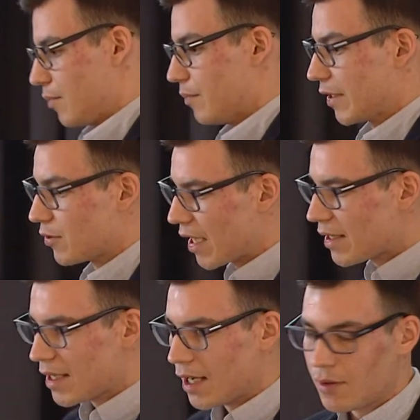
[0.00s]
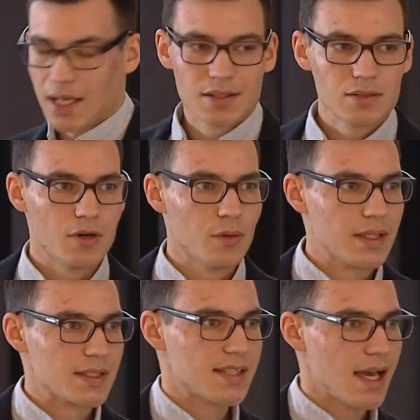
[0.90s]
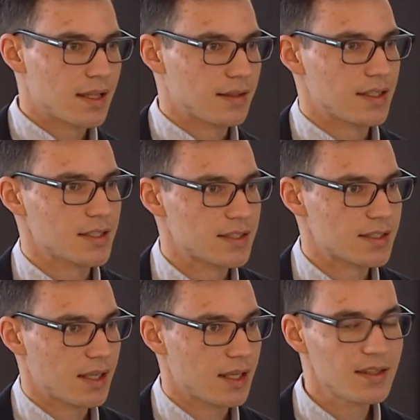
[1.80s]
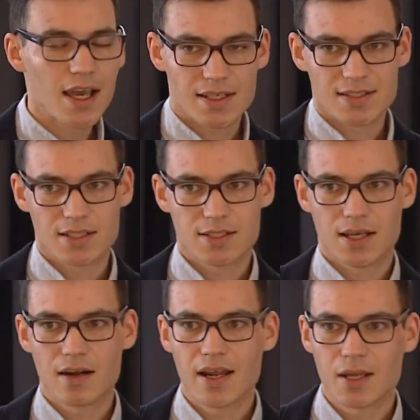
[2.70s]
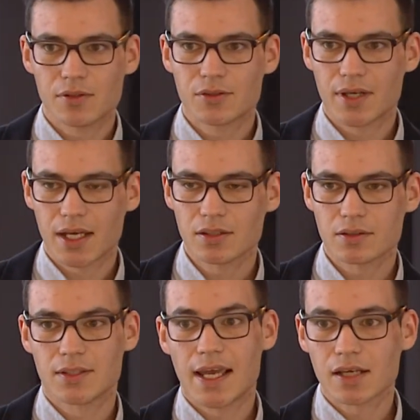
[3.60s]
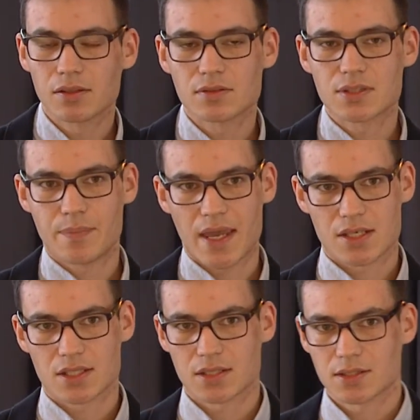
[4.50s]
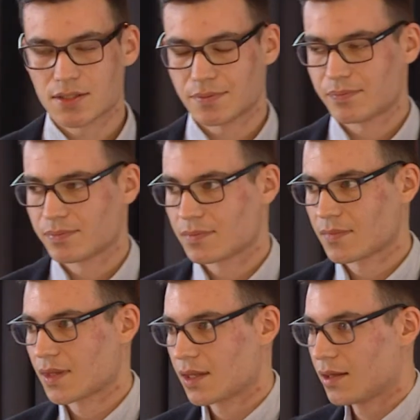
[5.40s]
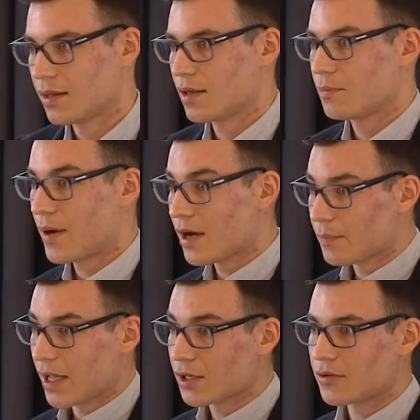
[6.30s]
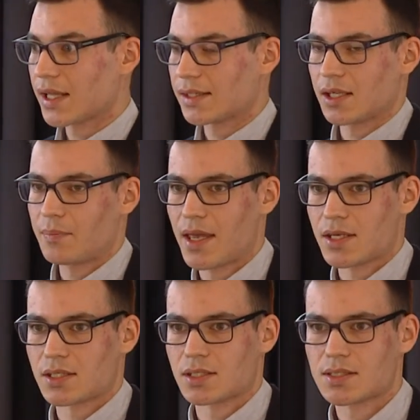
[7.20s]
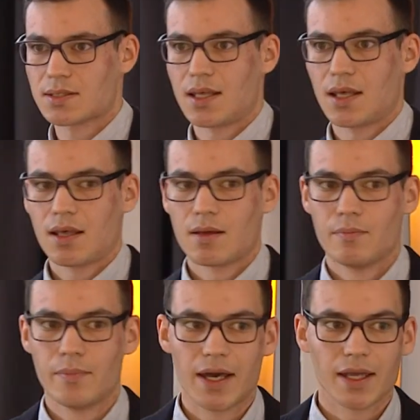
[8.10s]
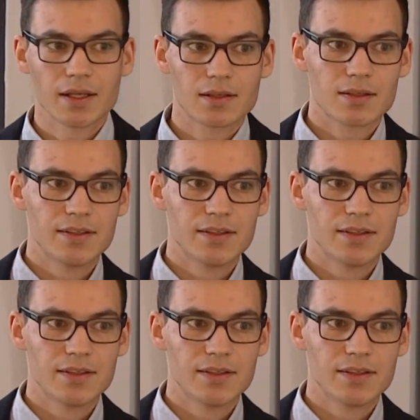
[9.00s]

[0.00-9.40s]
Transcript: But right now, at the moment, scientists in Texas are able to diagnose patients, pancreatic patients, by